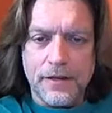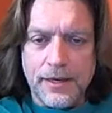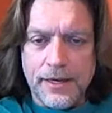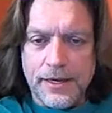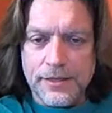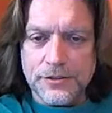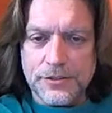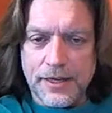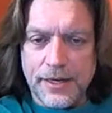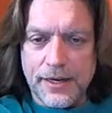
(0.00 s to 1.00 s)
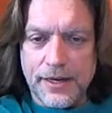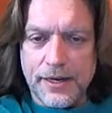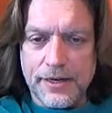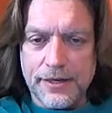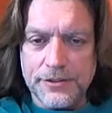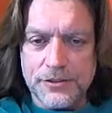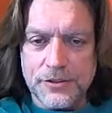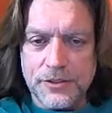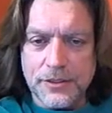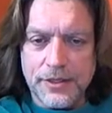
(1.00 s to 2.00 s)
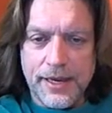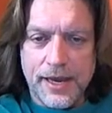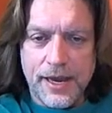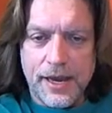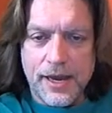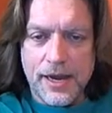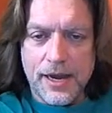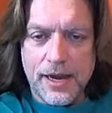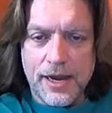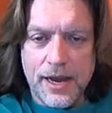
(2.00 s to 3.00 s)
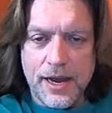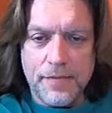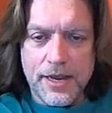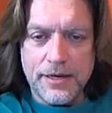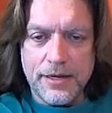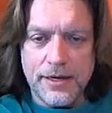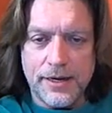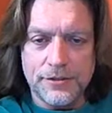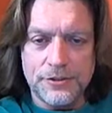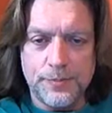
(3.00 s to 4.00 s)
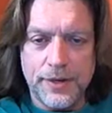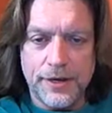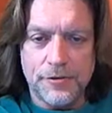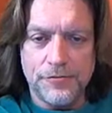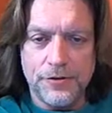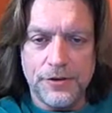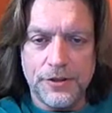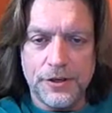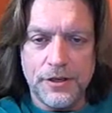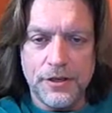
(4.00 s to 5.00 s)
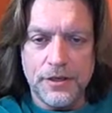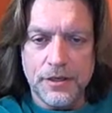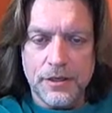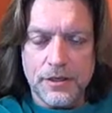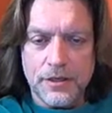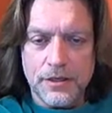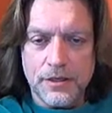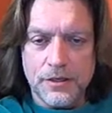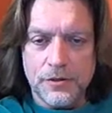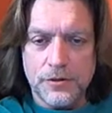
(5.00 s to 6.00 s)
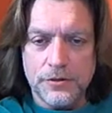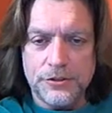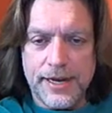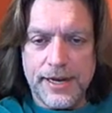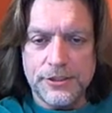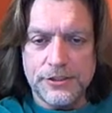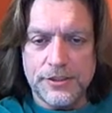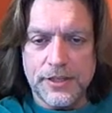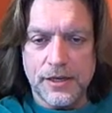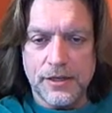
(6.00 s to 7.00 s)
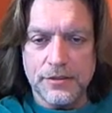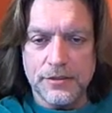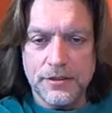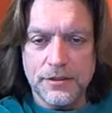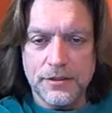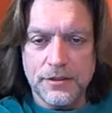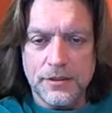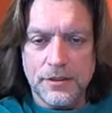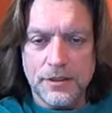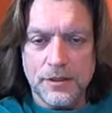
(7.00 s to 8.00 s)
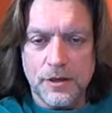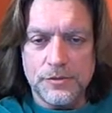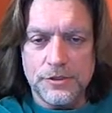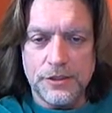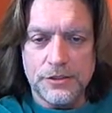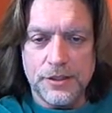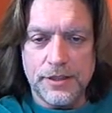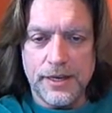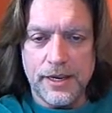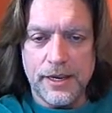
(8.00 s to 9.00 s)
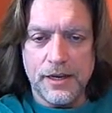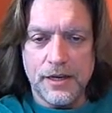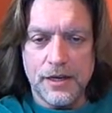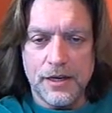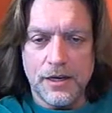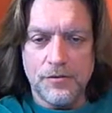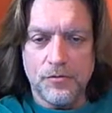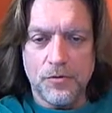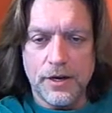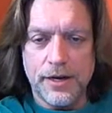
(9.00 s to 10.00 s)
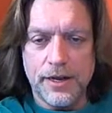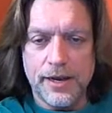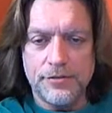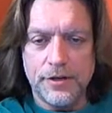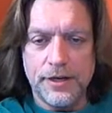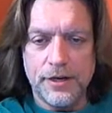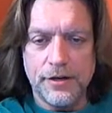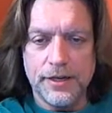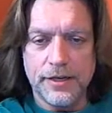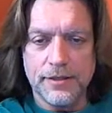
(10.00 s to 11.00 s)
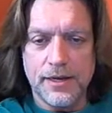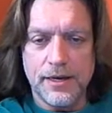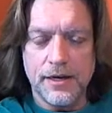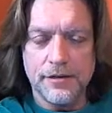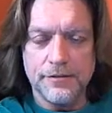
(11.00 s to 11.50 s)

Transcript: Egan says. Yeah, I may need an extra pedal for the good old trashy sound. I'm seriously thinking of one after hearing it live.